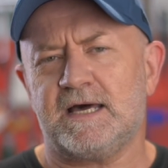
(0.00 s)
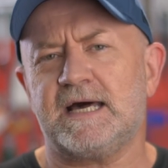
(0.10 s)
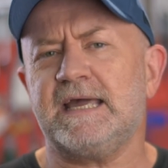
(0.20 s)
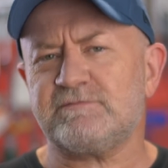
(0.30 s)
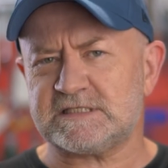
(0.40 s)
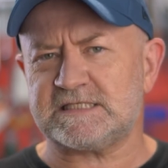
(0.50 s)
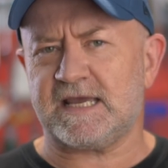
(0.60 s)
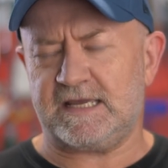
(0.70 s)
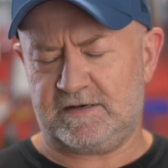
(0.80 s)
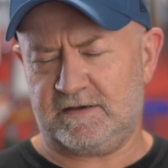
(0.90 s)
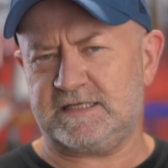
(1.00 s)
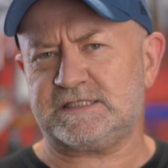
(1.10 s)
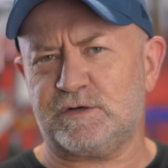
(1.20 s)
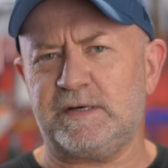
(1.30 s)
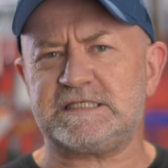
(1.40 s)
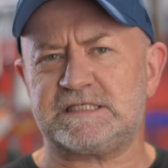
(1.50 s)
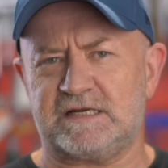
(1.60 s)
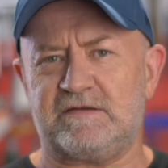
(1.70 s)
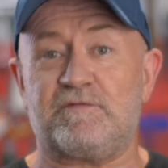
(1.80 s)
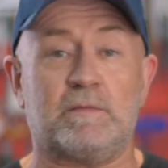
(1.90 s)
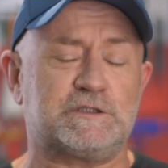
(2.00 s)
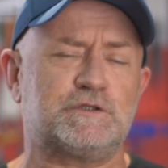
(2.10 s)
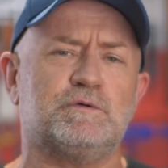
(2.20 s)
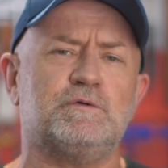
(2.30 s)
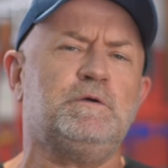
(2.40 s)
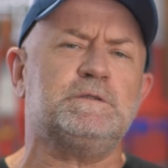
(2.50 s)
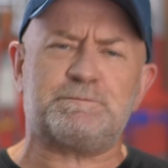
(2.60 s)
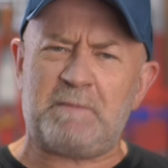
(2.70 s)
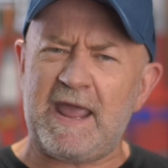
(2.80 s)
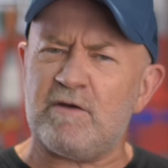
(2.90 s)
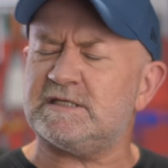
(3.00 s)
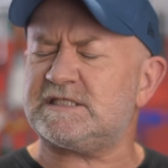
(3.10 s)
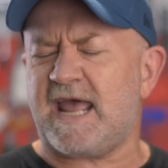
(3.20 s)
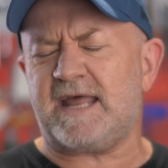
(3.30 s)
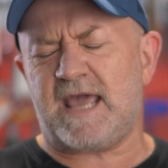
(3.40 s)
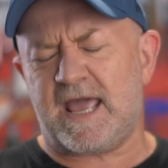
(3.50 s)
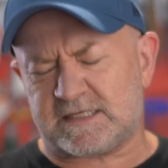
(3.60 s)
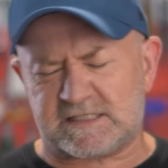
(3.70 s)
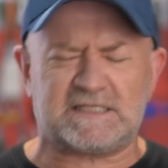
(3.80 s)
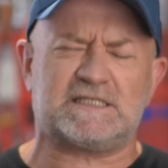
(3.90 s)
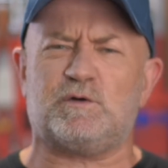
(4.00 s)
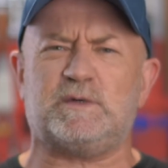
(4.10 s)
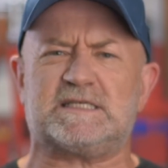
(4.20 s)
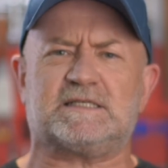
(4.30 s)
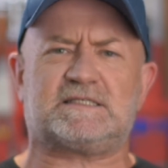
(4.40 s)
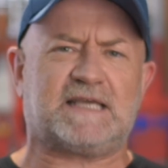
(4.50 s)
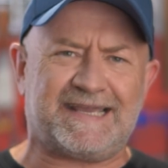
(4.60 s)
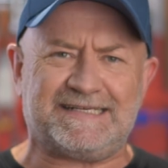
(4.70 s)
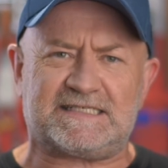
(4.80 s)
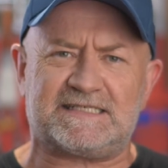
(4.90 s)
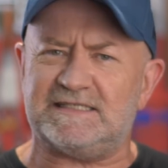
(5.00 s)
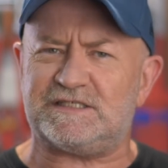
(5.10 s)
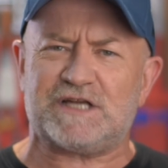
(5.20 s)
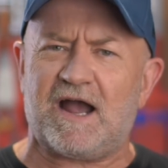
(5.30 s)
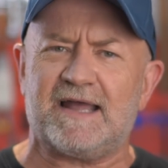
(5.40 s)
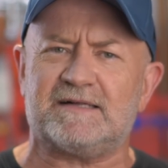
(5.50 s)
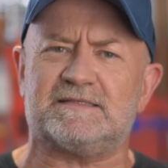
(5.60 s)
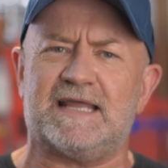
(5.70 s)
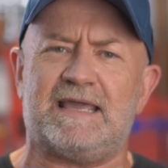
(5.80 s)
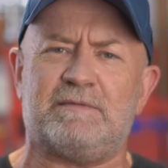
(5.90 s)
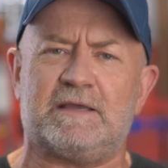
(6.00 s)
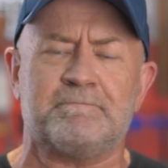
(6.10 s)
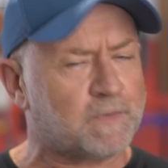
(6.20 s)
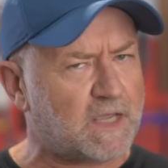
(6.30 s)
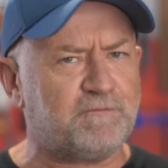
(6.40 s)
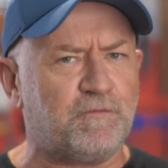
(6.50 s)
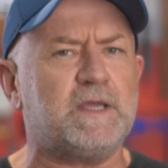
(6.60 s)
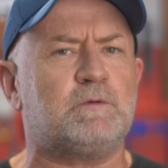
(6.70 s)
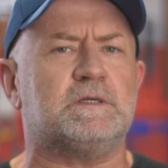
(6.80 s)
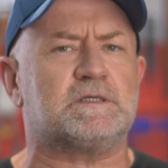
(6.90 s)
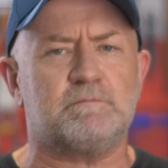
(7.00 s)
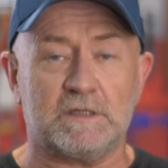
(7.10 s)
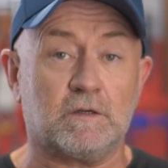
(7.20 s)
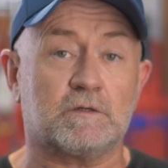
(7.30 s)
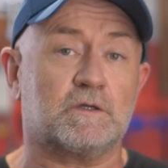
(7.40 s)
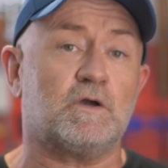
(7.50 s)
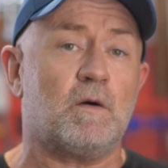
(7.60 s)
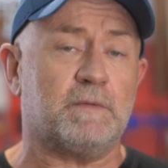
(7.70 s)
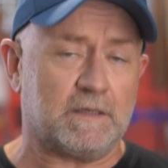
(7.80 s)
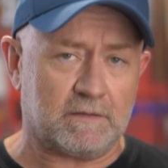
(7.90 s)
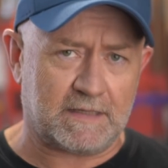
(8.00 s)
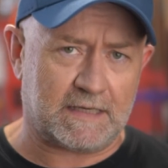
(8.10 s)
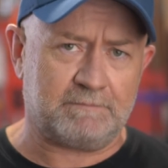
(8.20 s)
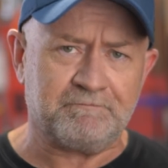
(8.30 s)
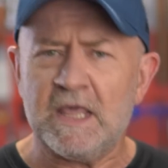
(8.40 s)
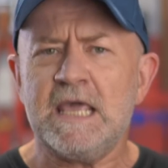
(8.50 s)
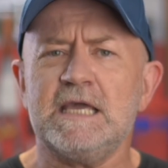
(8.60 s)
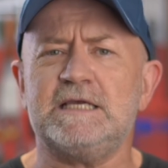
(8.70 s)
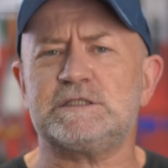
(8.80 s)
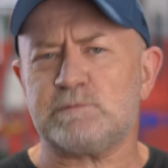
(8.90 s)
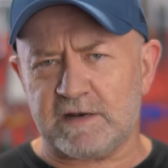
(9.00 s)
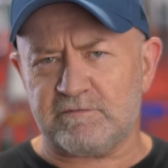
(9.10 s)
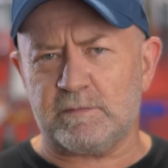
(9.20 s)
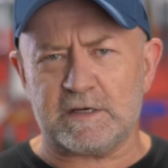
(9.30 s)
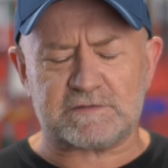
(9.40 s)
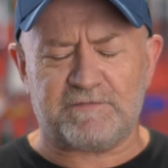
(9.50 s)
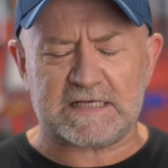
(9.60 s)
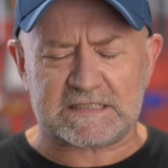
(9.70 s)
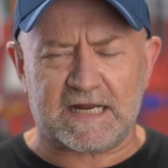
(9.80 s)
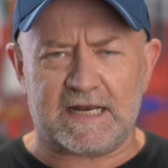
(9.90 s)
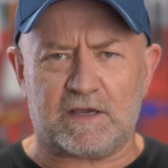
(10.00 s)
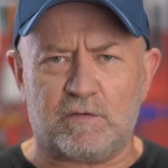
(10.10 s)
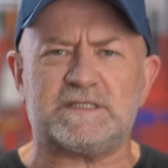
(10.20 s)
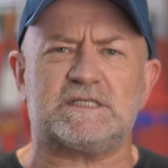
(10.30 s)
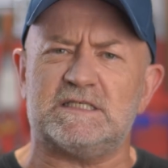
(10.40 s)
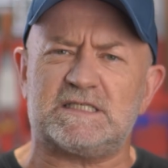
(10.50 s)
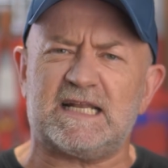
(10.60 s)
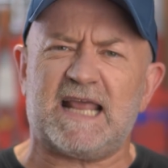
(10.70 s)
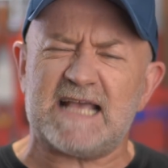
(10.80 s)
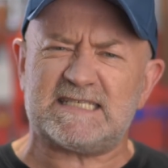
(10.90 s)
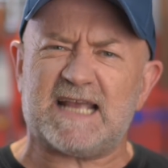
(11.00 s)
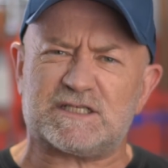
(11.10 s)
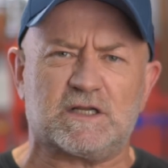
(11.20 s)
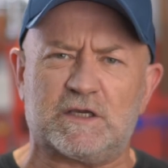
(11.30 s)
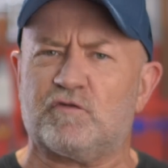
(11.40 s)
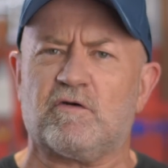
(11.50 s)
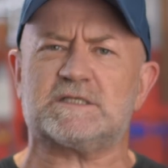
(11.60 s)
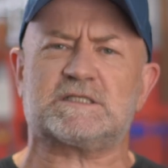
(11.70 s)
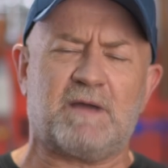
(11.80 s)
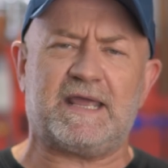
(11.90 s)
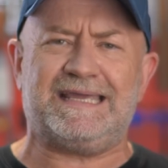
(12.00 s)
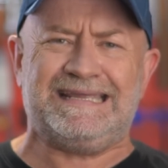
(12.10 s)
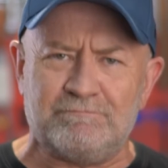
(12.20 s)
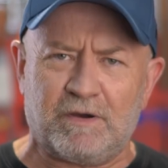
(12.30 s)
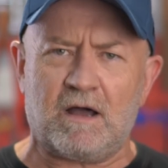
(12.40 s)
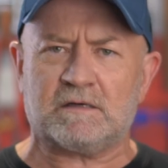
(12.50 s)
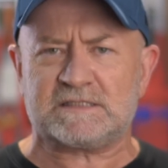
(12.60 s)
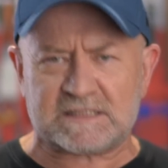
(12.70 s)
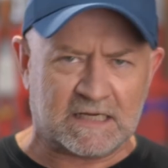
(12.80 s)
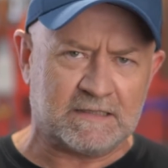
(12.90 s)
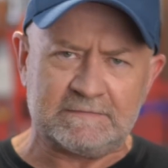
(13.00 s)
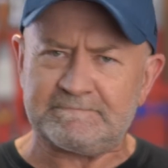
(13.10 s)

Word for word: I have to say, you know, this question from a dude whose parents had exquisite taste in child naming, a frequent but not common name, is one of the most fascinating questions that has actually crossed my inbox